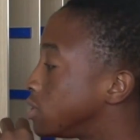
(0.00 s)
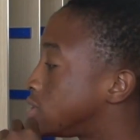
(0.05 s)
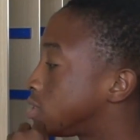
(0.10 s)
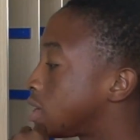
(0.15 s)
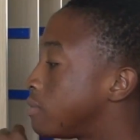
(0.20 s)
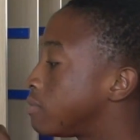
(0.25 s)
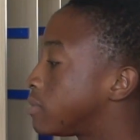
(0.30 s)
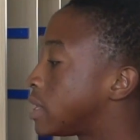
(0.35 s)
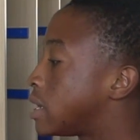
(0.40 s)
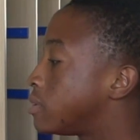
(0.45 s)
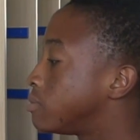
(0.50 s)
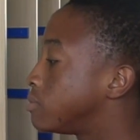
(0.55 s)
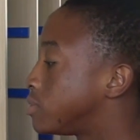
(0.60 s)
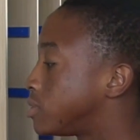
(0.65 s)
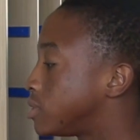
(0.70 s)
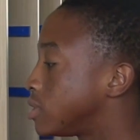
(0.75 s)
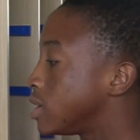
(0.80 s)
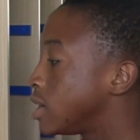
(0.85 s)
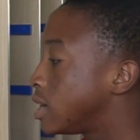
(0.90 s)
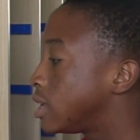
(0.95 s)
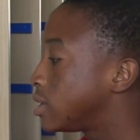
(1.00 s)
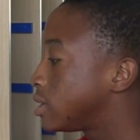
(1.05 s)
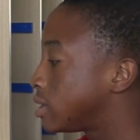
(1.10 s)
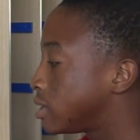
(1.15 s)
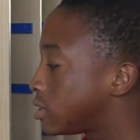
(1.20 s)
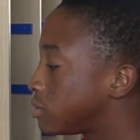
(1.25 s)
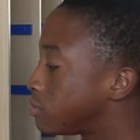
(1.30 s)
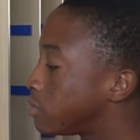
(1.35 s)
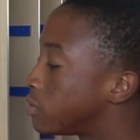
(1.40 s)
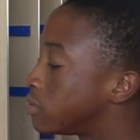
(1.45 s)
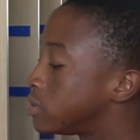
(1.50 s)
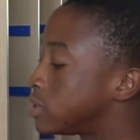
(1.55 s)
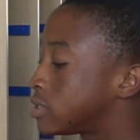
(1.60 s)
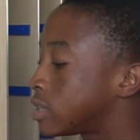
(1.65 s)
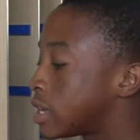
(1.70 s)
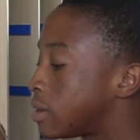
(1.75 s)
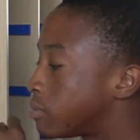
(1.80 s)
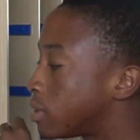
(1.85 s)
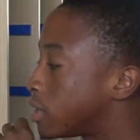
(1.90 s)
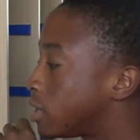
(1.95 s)
know, sometimes, you know,
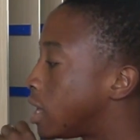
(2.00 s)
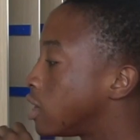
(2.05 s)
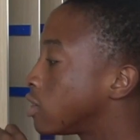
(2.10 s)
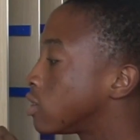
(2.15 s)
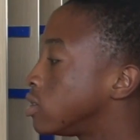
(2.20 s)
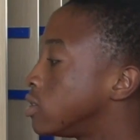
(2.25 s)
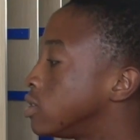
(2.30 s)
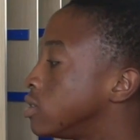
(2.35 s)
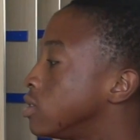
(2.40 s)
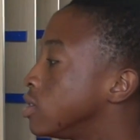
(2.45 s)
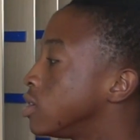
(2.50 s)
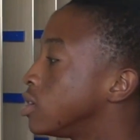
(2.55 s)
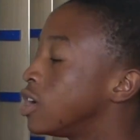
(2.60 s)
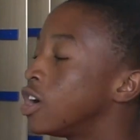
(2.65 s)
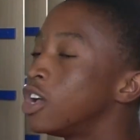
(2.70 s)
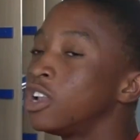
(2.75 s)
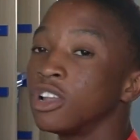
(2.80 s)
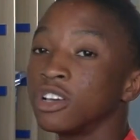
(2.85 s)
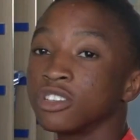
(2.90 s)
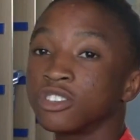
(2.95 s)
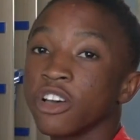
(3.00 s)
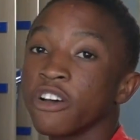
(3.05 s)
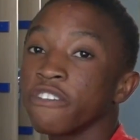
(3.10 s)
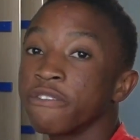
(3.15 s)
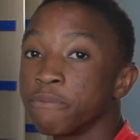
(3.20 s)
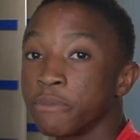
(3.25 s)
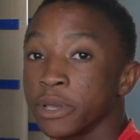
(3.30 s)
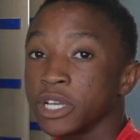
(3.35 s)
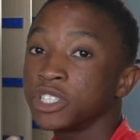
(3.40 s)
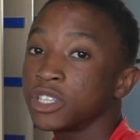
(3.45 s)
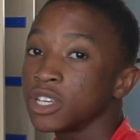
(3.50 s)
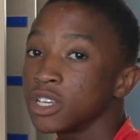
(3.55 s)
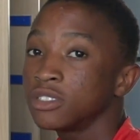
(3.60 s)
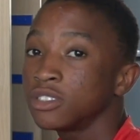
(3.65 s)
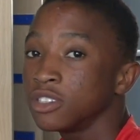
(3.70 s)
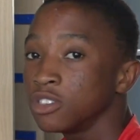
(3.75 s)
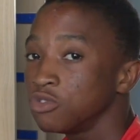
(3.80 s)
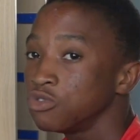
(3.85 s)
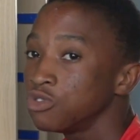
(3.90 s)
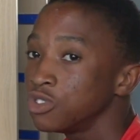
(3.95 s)
sometimes like you need lots of
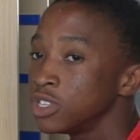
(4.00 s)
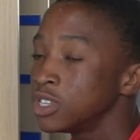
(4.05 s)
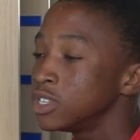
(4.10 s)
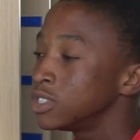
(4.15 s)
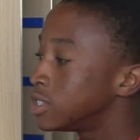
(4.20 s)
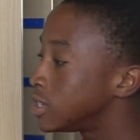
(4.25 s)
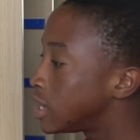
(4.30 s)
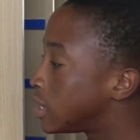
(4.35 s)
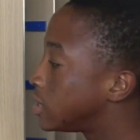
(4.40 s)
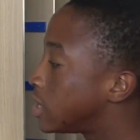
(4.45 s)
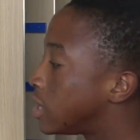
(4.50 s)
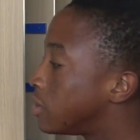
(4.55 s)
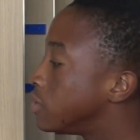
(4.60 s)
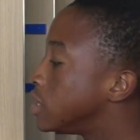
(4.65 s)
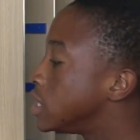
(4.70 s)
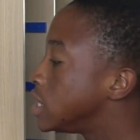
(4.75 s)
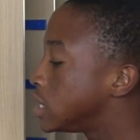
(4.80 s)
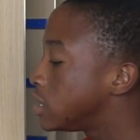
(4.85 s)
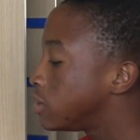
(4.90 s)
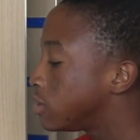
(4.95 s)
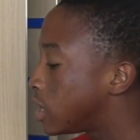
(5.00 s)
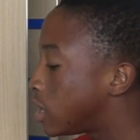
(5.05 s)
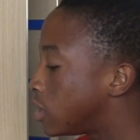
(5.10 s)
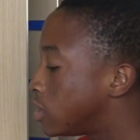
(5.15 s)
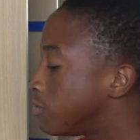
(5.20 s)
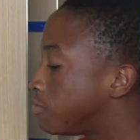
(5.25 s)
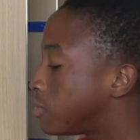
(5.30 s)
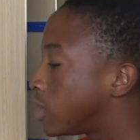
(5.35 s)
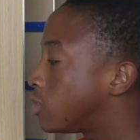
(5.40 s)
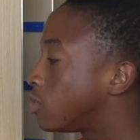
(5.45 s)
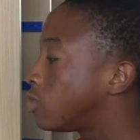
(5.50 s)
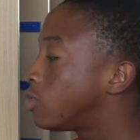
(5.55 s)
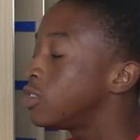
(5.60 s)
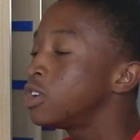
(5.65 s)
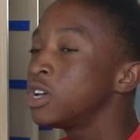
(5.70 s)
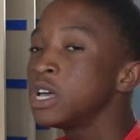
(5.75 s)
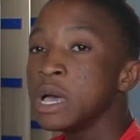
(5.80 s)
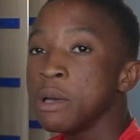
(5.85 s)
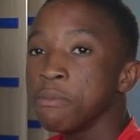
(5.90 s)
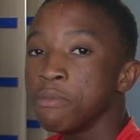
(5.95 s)
patience in doing this. And then if you're not
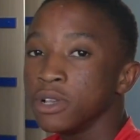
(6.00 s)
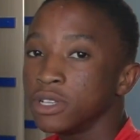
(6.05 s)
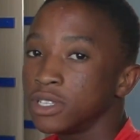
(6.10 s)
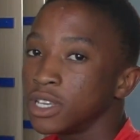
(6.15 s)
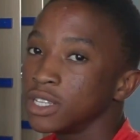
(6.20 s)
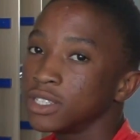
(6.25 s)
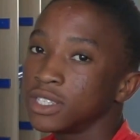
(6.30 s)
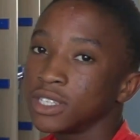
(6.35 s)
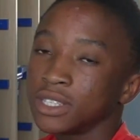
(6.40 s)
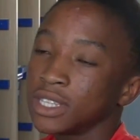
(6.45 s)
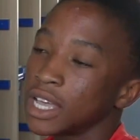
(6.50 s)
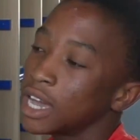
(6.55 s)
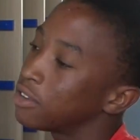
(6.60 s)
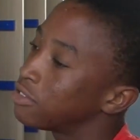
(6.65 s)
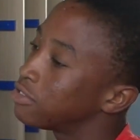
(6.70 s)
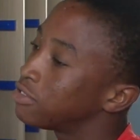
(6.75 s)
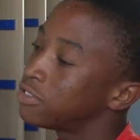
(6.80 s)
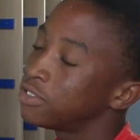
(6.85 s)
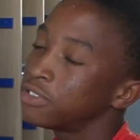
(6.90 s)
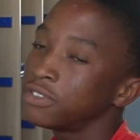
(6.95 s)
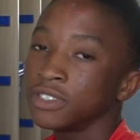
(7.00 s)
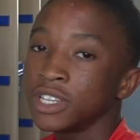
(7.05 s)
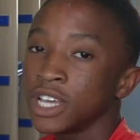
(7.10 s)
patient enough,